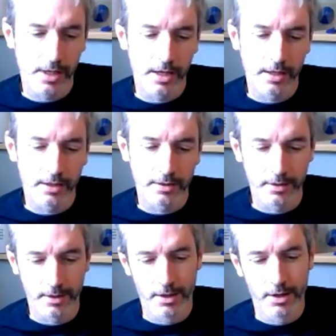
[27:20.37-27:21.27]

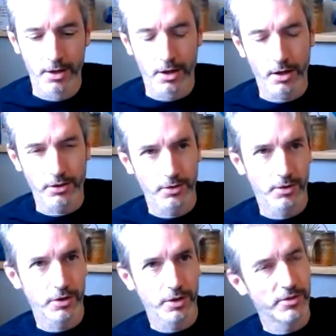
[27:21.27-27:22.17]
And also
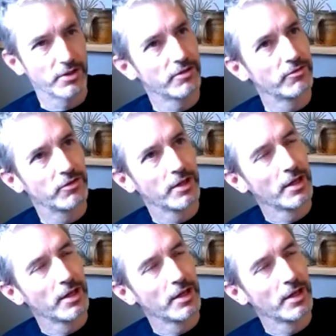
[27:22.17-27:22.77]
in terms of